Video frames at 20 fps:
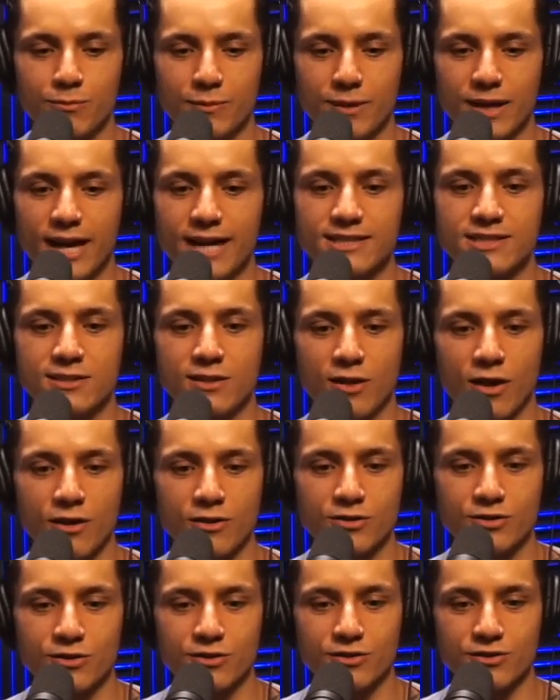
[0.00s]
guys in long
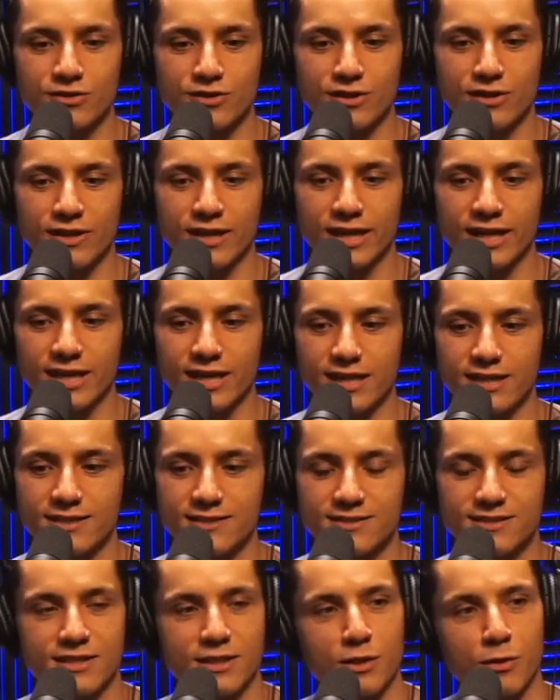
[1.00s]
shirts look like
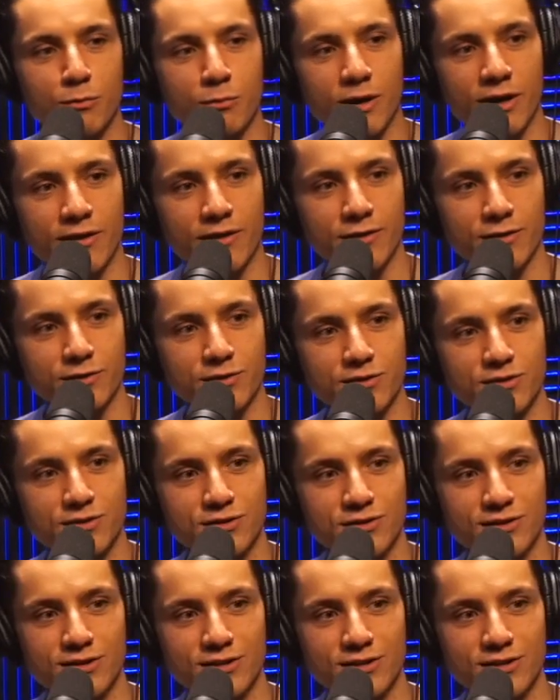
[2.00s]
single mothers.